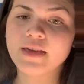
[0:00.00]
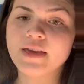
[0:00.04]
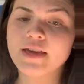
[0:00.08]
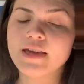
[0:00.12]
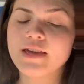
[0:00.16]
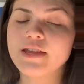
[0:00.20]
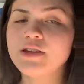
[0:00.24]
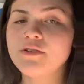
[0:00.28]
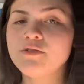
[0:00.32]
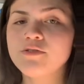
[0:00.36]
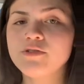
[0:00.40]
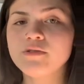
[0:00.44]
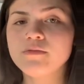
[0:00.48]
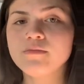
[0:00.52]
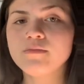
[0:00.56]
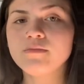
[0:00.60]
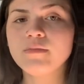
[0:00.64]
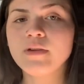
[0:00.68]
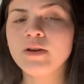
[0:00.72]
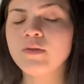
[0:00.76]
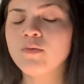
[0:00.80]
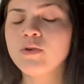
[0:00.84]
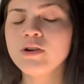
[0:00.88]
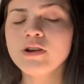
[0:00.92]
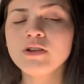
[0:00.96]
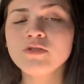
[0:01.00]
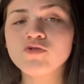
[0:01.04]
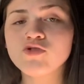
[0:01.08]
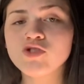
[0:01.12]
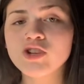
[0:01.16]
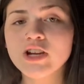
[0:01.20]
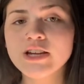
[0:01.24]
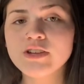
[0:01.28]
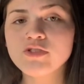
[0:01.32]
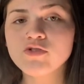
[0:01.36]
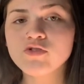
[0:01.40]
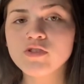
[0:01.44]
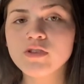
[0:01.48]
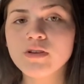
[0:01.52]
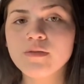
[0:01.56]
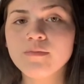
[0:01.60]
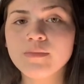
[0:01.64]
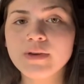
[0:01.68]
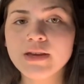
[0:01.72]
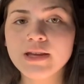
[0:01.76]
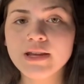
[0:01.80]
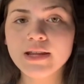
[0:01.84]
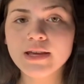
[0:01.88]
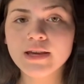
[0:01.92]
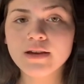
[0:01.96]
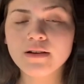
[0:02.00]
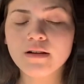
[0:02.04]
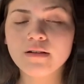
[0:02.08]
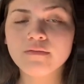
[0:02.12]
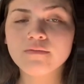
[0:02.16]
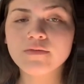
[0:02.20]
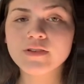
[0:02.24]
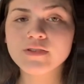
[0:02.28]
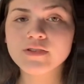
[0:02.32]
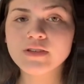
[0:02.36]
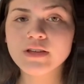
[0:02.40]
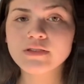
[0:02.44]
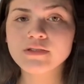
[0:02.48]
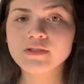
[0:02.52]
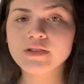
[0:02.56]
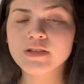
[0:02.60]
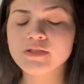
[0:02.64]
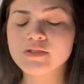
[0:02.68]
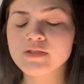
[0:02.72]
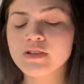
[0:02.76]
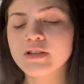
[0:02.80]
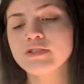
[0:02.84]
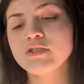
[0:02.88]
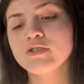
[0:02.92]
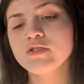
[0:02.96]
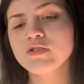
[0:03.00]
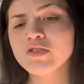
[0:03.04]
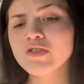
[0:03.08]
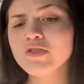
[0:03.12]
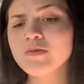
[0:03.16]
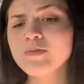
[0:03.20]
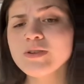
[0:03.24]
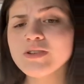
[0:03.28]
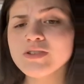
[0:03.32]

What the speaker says: And it wouldn't change the meaning of the sentence. I'd still be